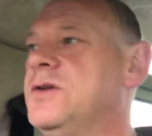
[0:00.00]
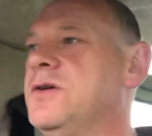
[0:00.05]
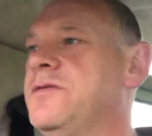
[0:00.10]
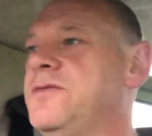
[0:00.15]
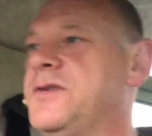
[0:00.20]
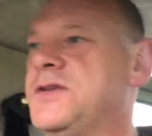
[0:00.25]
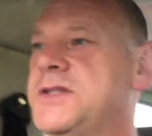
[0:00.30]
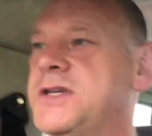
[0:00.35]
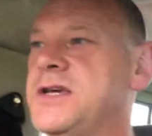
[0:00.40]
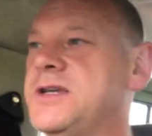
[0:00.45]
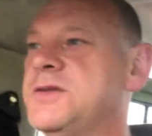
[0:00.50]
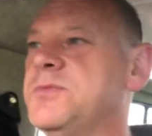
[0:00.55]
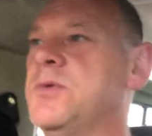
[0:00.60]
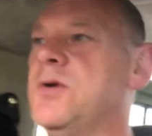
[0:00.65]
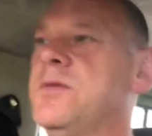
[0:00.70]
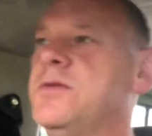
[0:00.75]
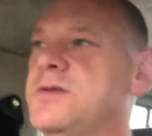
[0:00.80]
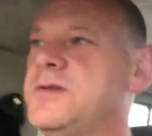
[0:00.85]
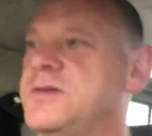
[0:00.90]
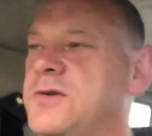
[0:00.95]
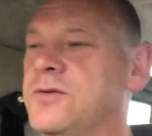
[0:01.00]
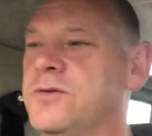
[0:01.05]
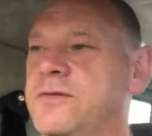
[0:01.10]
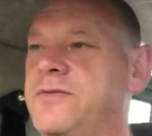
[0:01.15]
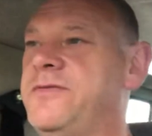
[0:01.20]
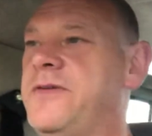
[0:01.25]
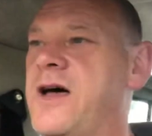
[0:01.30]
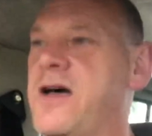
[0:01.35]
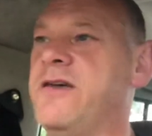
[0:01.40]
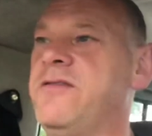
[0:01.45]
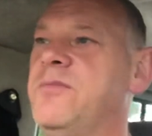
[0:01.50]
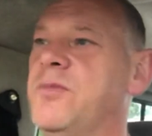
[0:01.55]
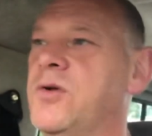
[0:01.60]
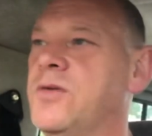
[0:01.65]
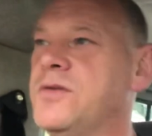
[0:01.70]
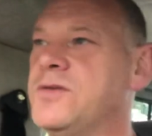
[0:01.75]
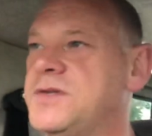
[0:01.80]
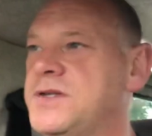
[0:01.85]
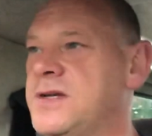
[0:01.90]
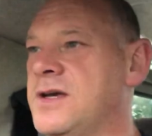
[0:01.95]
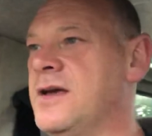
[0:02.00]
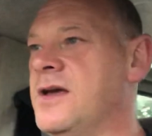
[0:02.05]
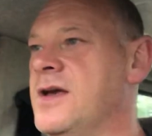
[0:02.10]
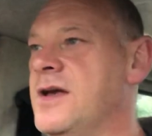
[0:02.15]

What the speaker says: up for 6 months or 5 months,